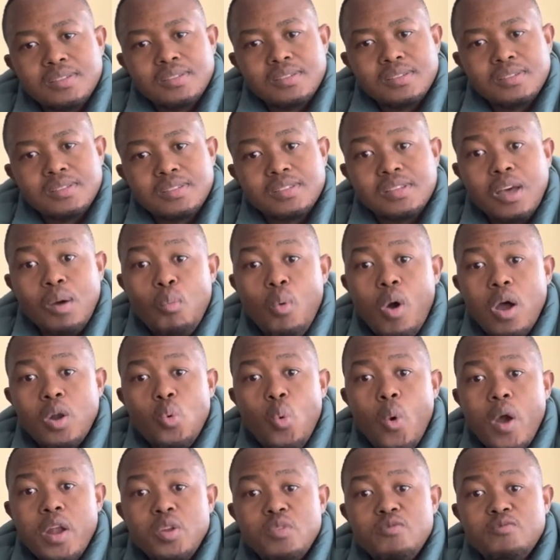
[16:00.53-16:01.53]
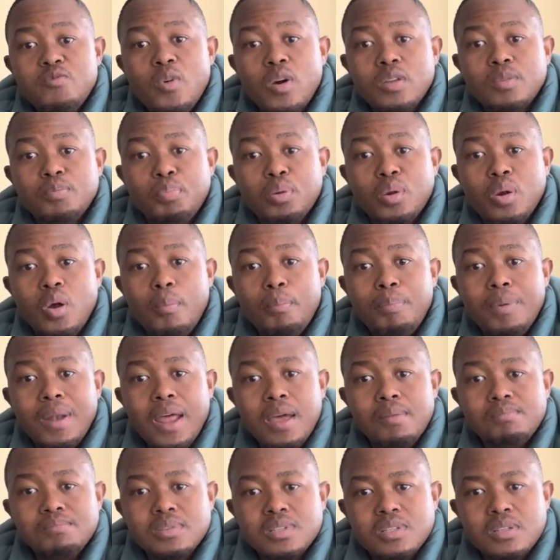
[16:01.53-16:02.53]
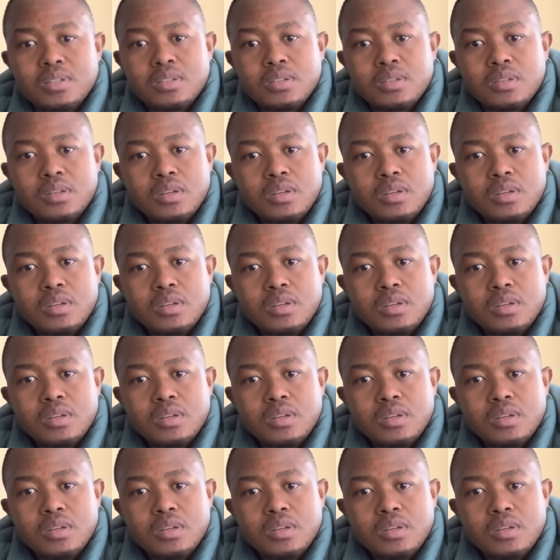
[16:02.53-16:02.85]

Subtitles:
someone when you've got problems,